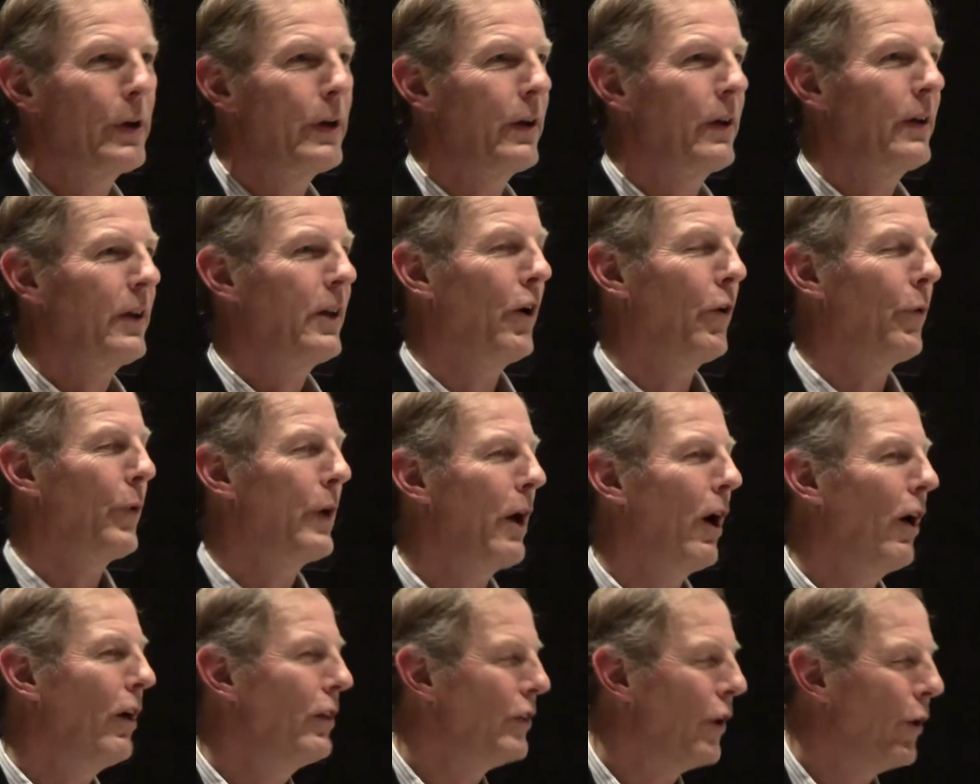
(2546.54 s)
We, you know,
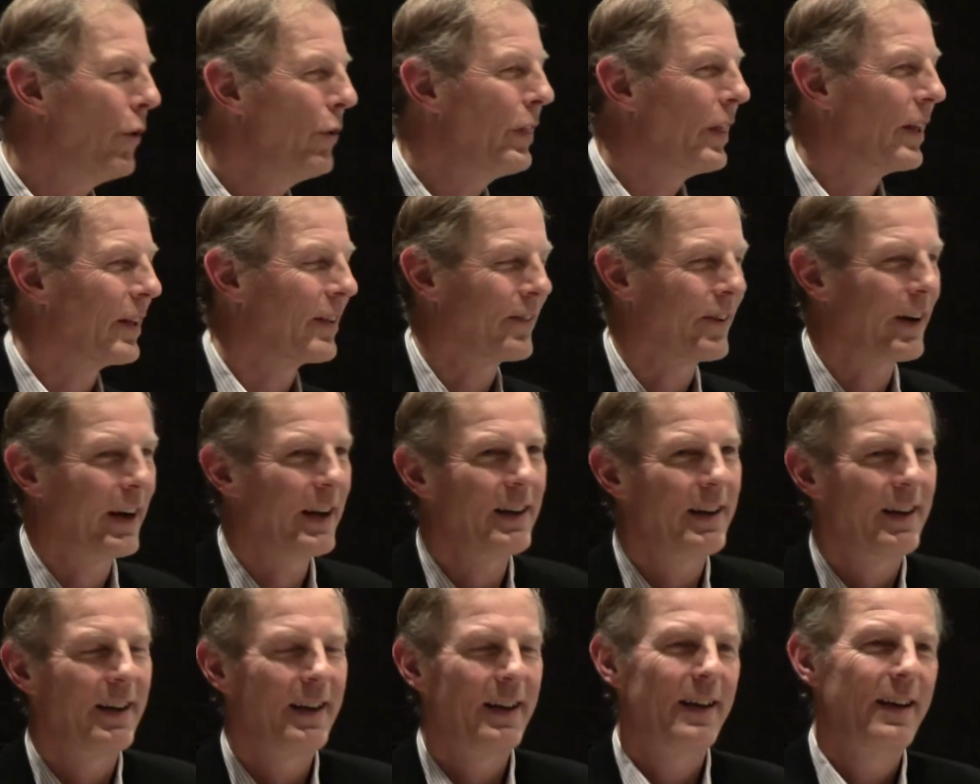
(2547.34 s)
we all know this,
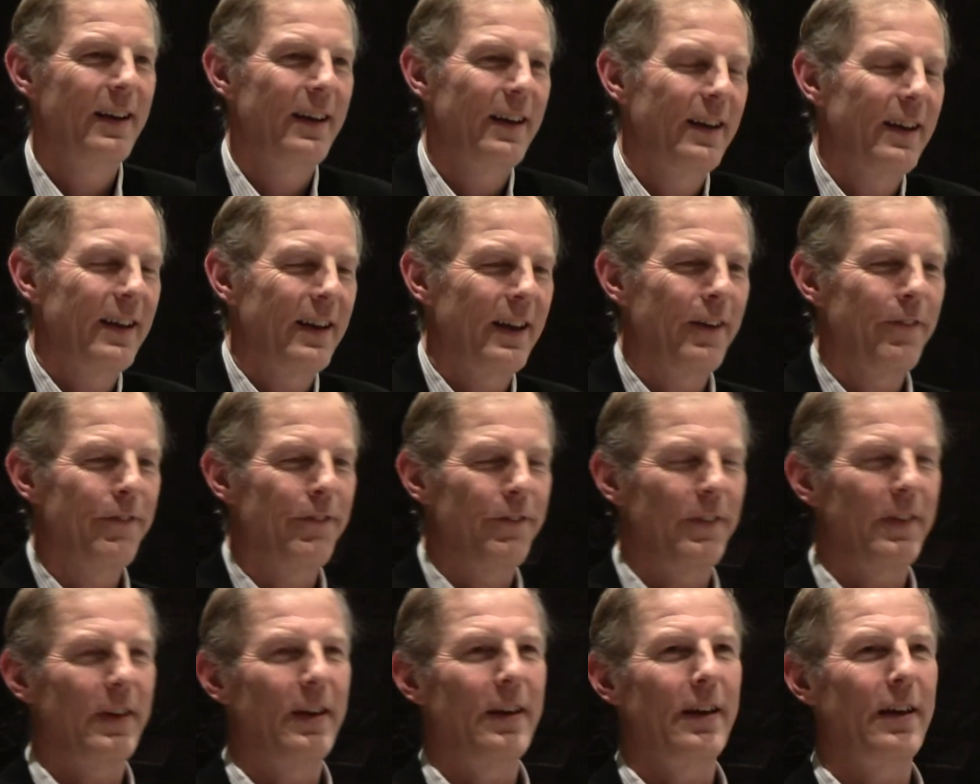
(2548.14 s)
right?
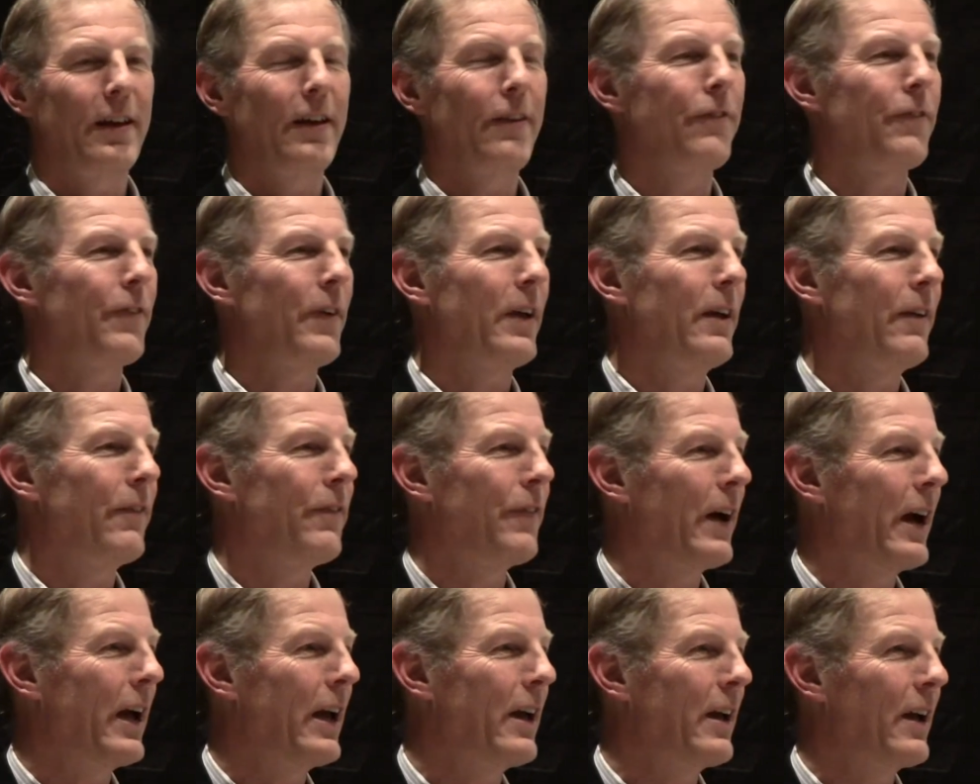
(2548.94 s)
If, if,
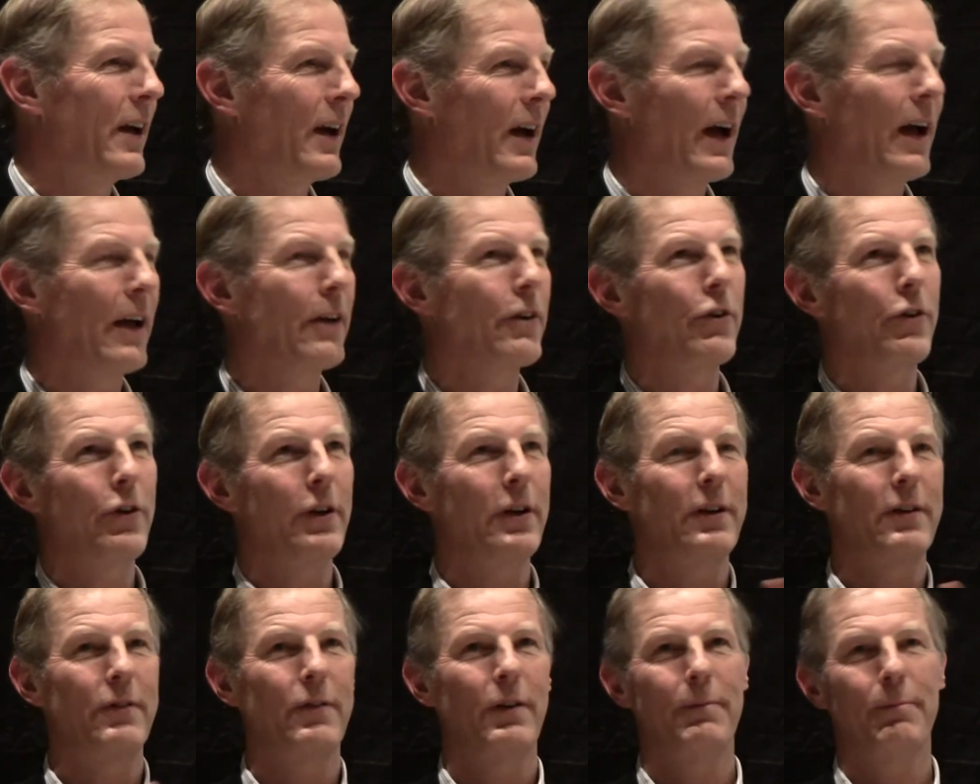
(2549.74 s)
if I, I
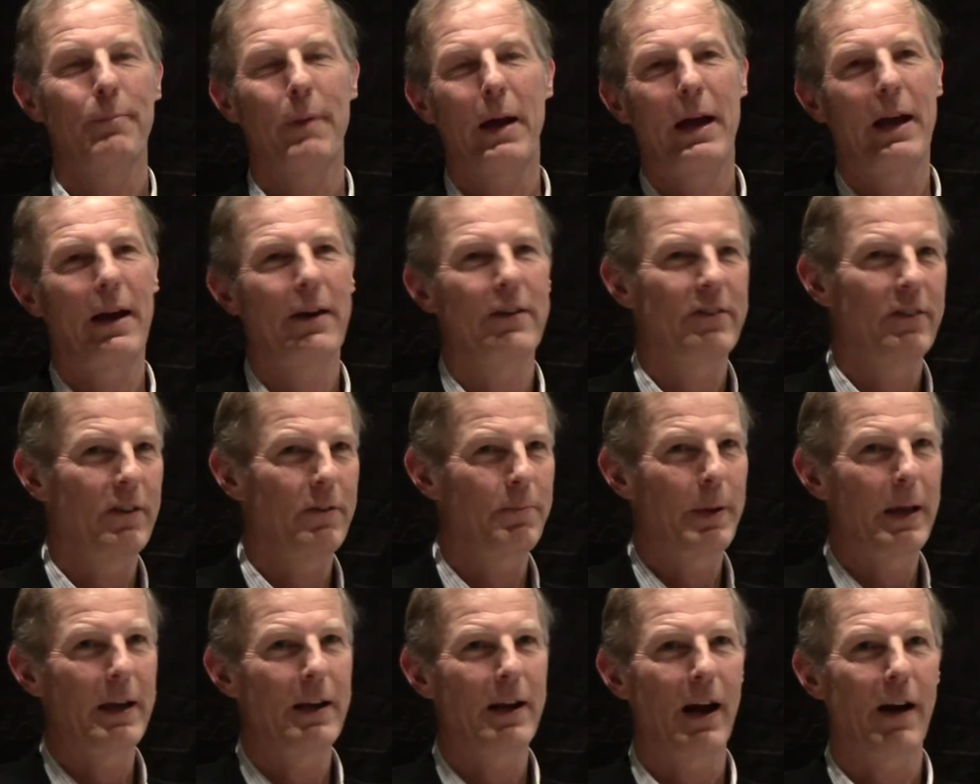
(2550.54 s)
could, my house
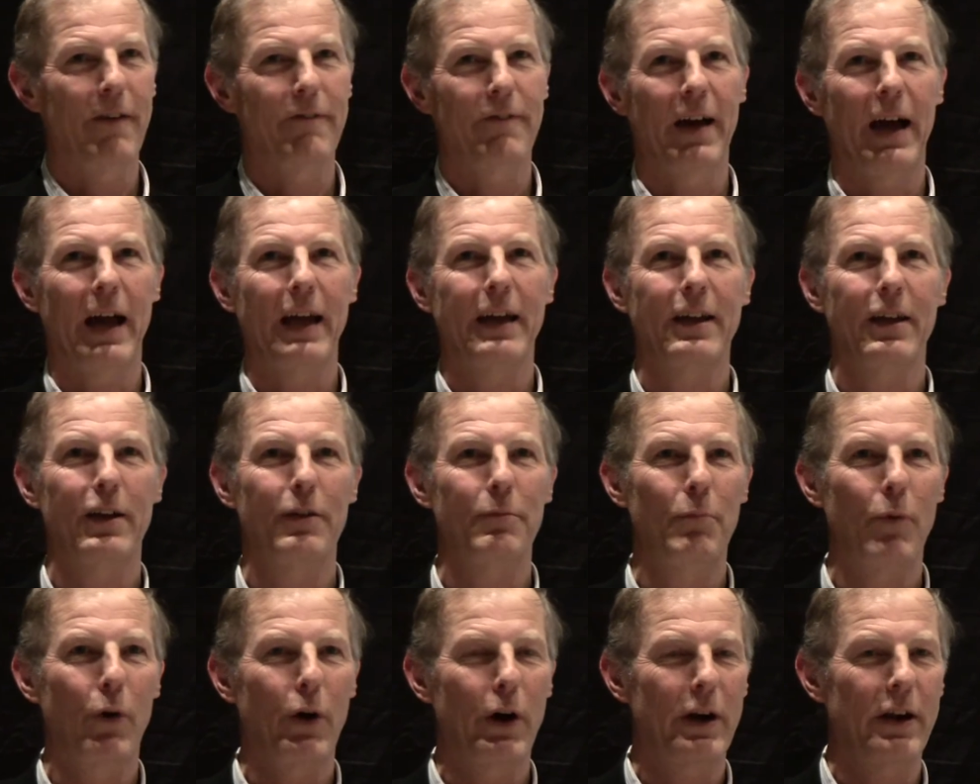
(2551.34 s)
is paid off, I
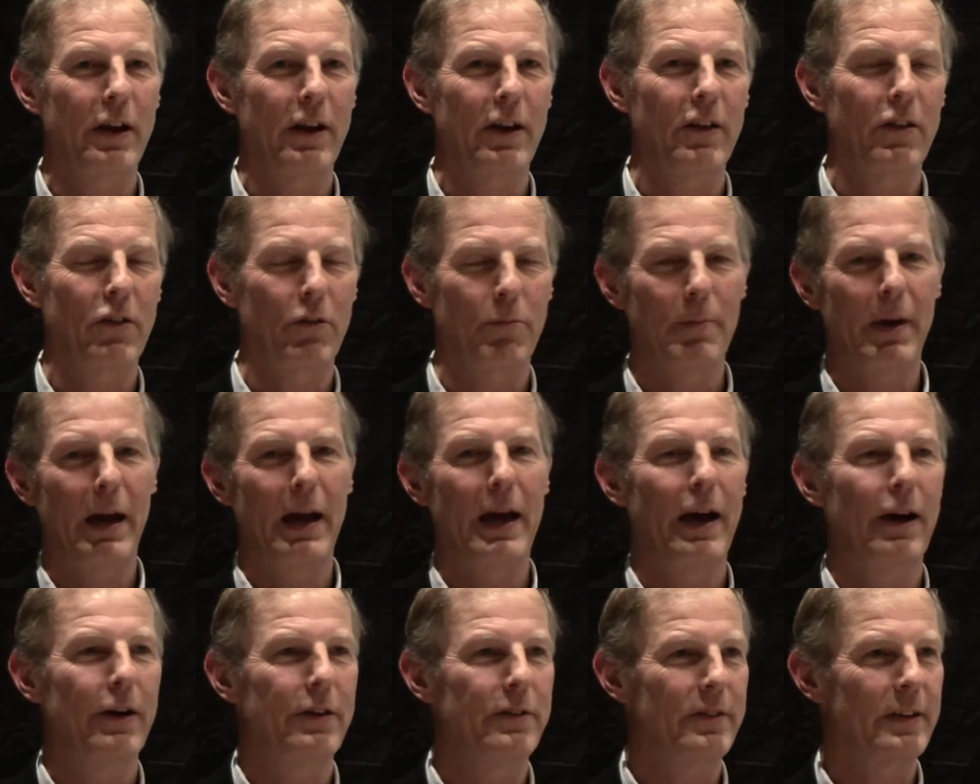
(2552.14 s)
could mortgage
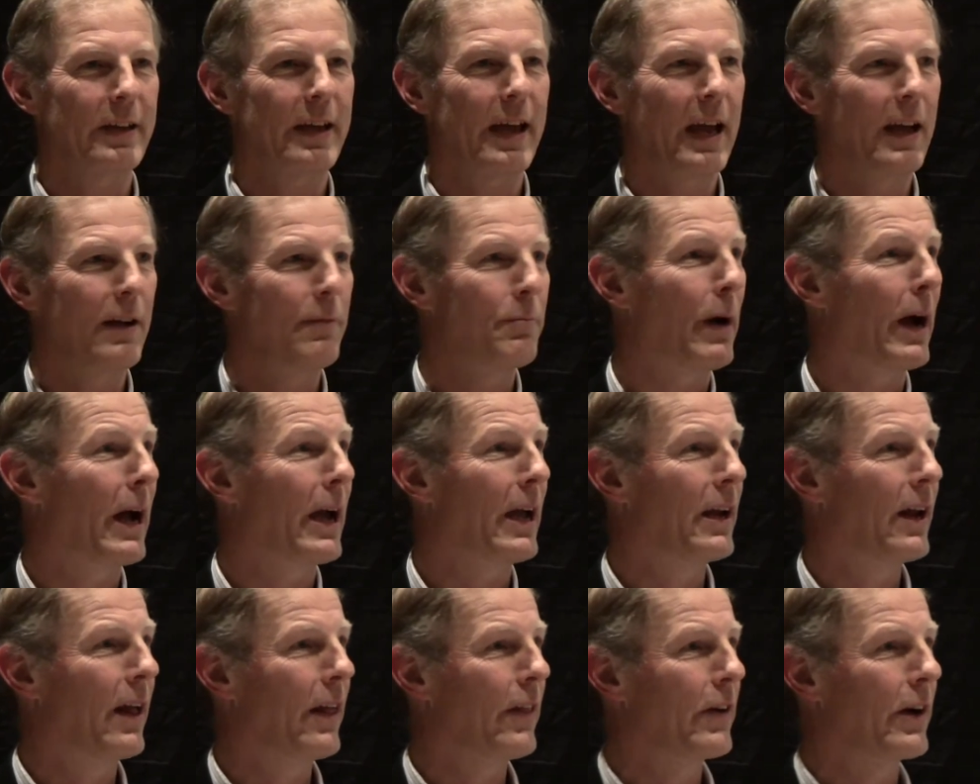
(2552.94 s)
my house again,
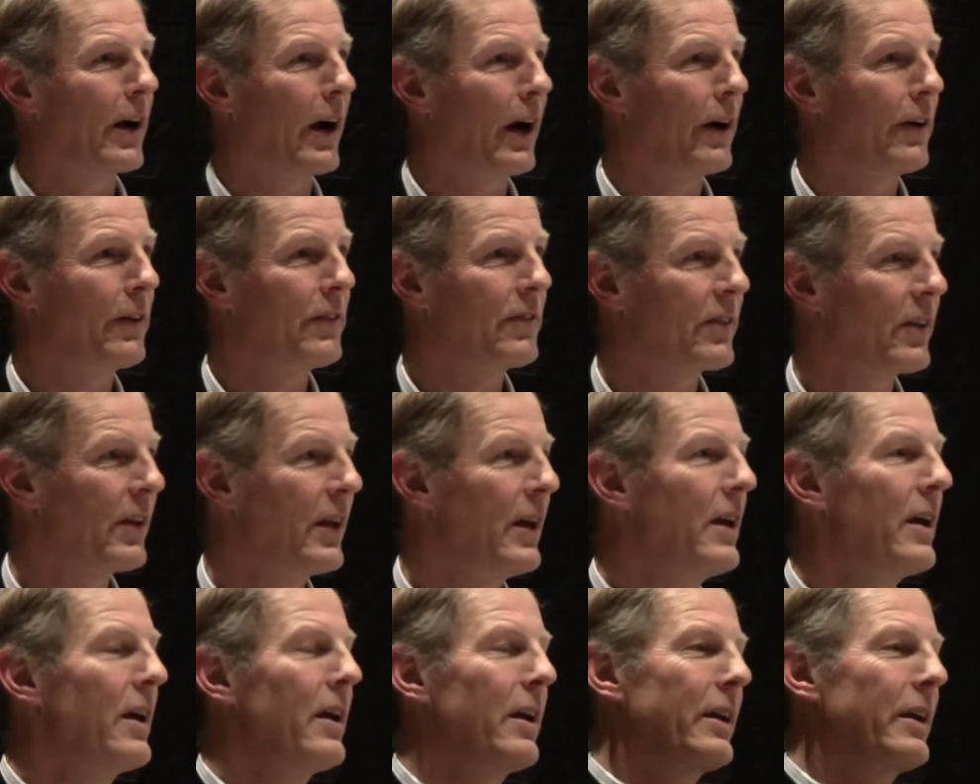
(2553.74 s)
buy another house,